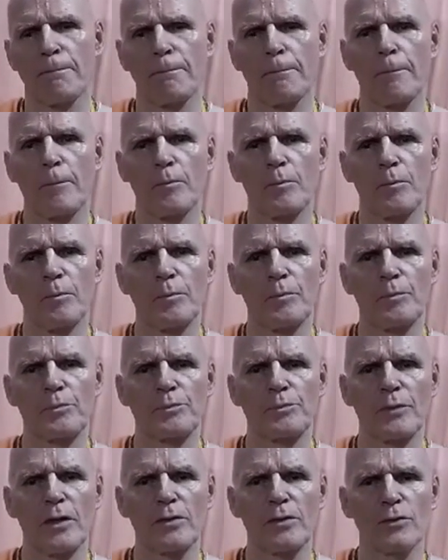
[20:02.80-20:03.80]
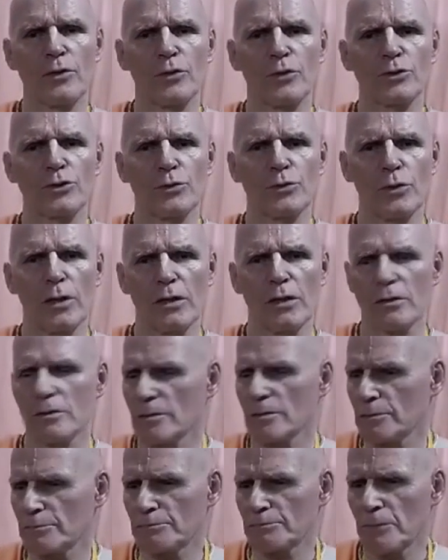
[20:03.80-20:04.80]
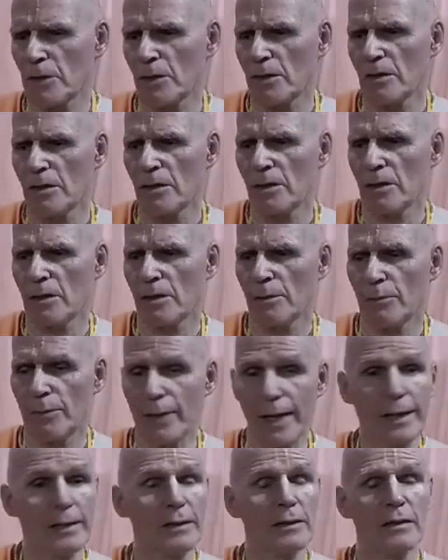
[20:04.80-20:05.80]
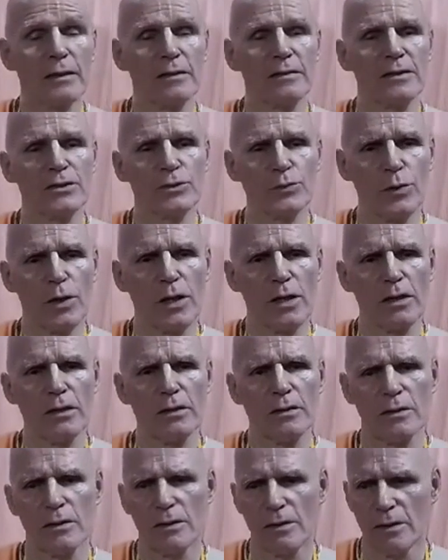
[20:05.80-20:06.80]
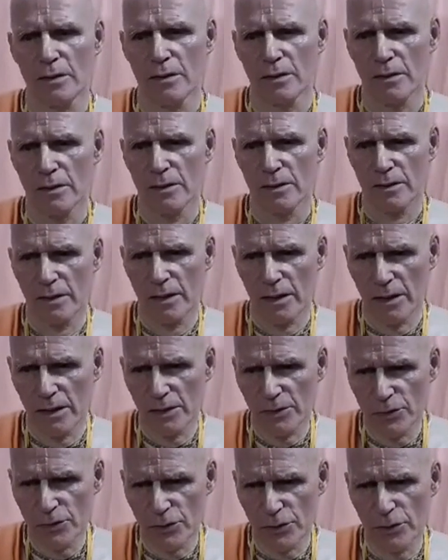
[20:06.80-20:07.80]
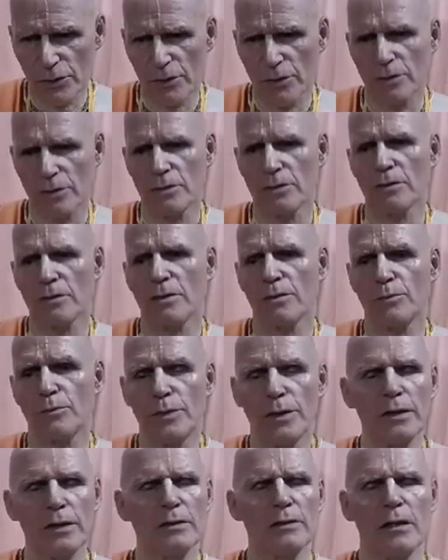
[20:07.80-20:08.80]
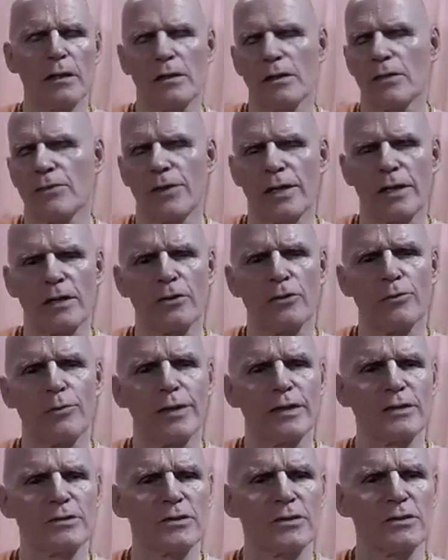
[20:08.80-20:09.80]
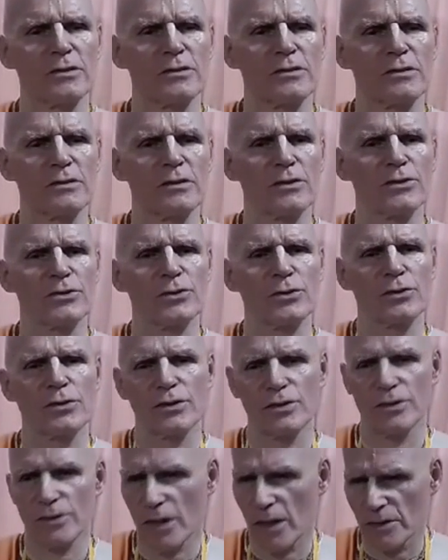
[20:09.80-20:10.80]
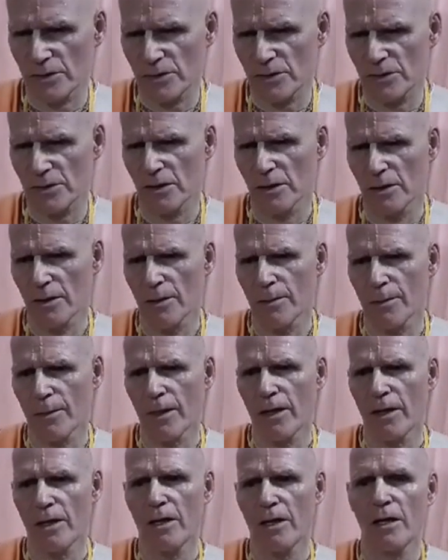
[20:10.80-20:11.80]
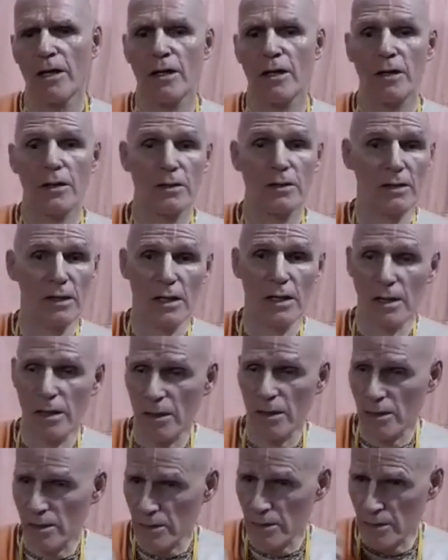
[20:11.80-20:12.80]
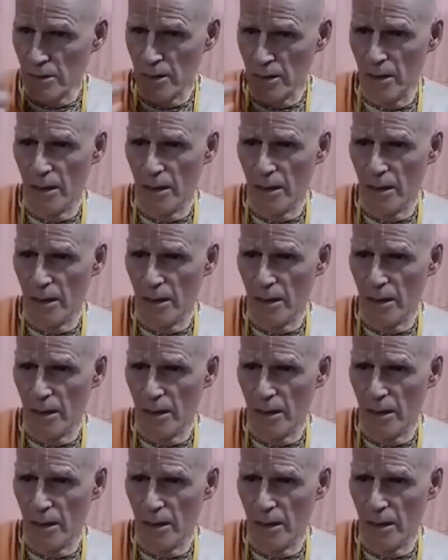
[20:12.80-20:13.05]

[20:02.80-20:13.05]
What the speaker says: those who are planning in this way, they should meet on a regular basis. They should discuss their